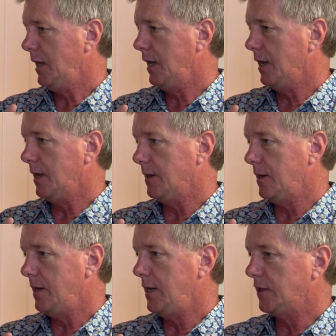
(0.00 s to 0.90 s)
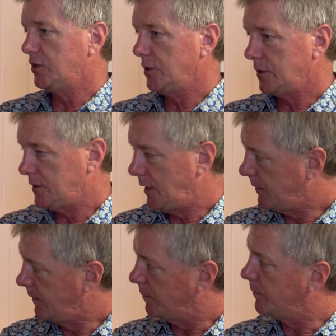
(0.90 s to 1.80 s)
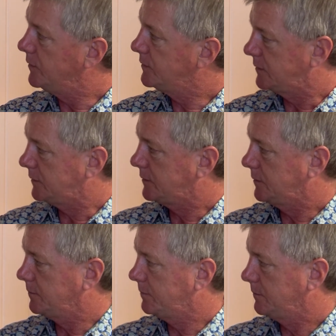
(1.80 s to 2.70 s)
And it shuts down the immune system,